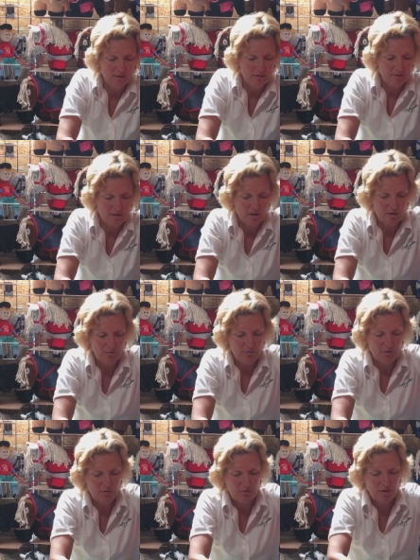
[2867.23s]
so
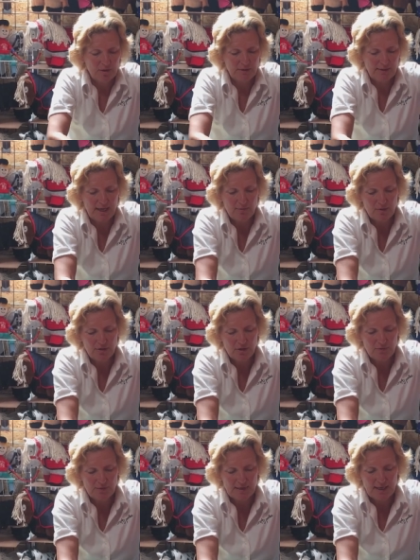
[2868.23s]
you cross that one
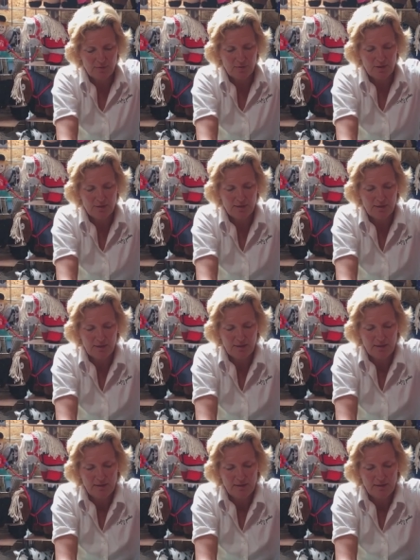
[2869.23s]
over that one